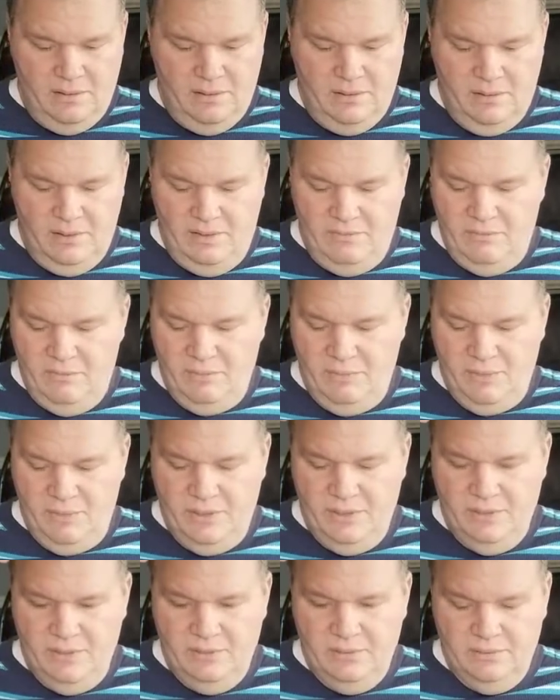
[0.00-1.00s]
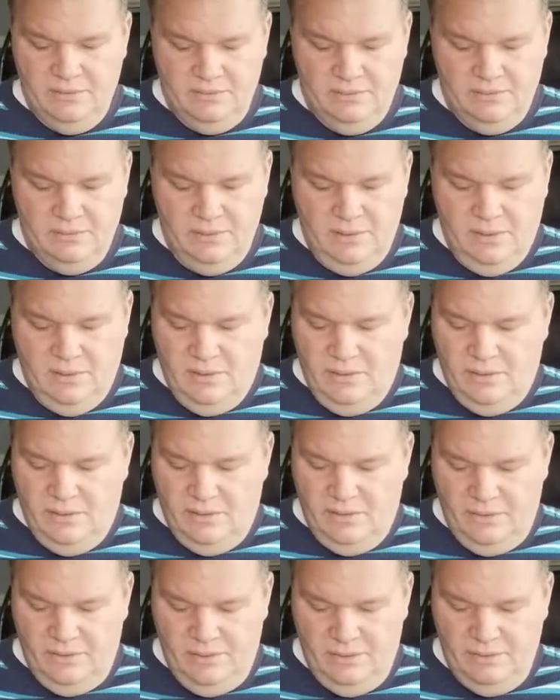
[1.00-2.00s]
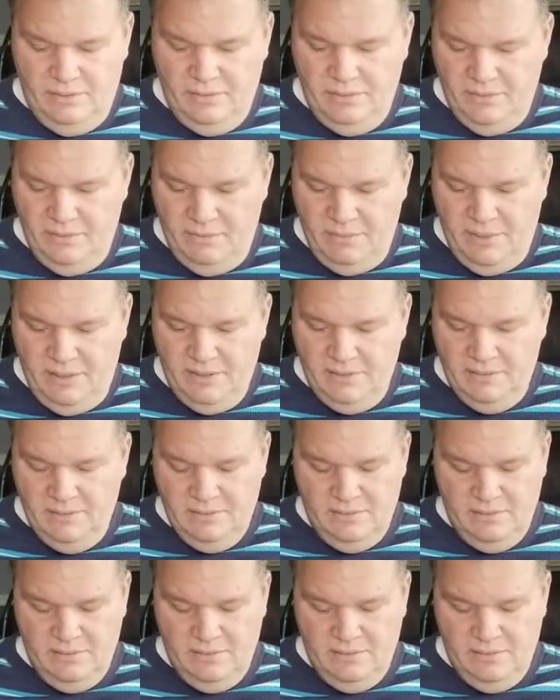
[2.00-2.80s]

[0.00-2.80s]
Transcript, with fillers: You have one more. no, come on.